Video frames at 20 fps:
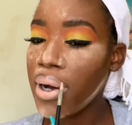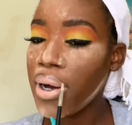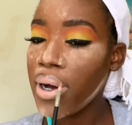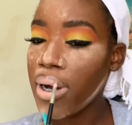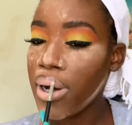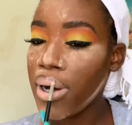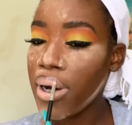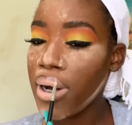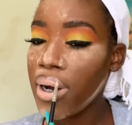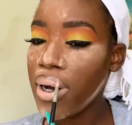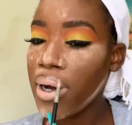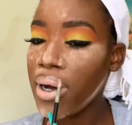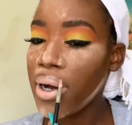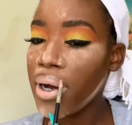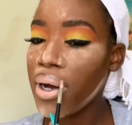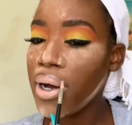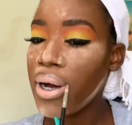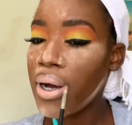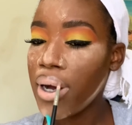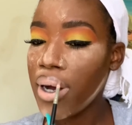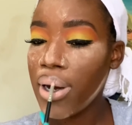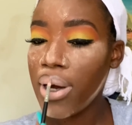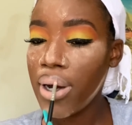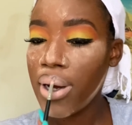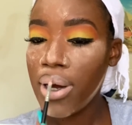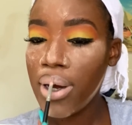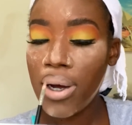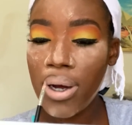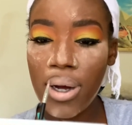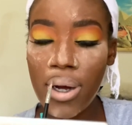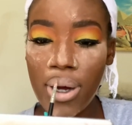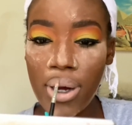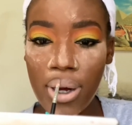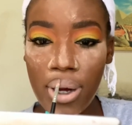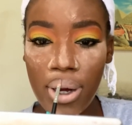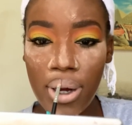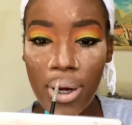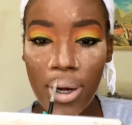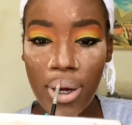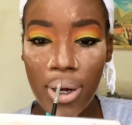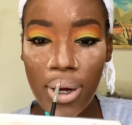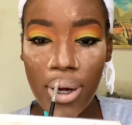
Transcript: And I'm also using the